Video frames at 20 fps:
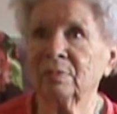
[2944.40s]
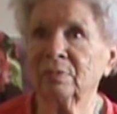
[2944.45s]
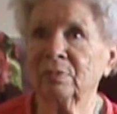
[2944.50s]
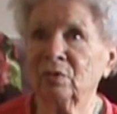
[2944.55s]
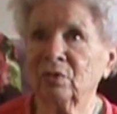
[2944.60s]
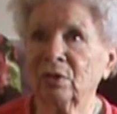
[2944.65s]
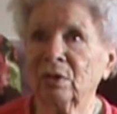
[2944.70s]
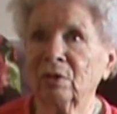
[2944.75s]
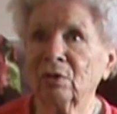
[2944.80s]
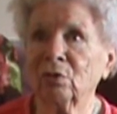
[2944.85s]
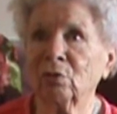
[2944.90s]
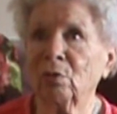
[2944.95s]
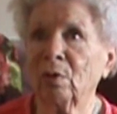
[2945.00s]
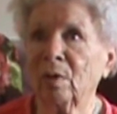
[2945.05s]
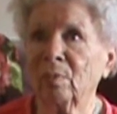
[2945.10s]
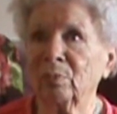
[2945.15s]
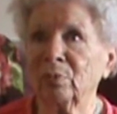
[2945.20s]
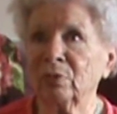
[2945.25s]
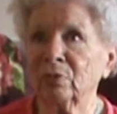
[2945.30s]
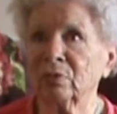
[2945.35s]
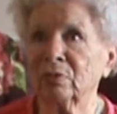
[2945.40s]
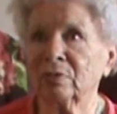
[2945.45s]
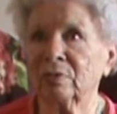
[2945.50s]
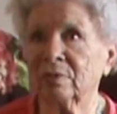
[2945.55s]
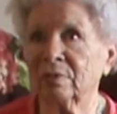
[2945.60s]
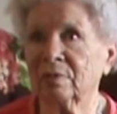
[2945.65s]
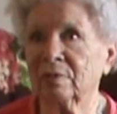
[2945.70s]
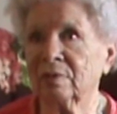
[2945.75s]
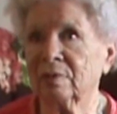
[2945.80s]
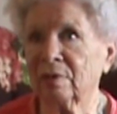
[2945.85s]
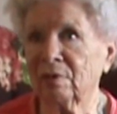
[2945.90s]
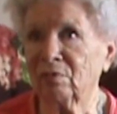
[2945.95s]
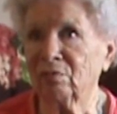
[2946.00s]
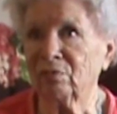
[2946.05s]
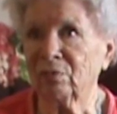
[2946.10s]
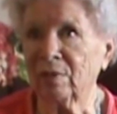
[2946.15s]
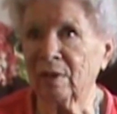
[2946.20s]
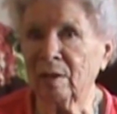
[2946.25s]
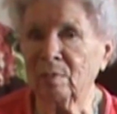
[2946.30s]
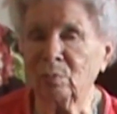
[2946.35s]
sharecroppers
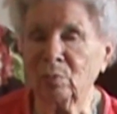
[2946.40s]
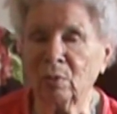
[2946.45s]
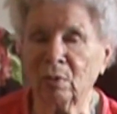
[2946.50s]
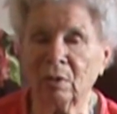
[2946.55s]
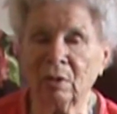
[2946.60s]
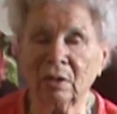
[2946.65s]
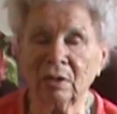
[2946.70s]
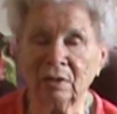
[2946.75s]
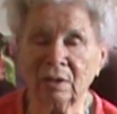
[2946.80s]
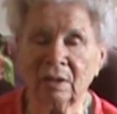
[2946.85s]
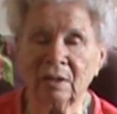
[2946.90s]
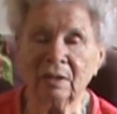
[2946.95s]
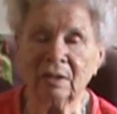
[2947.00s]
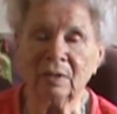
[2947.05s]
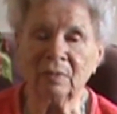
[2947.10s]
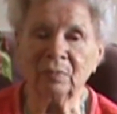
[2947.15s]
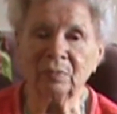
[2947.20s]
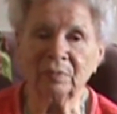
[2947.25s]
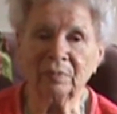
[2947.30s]
stuff they brought. And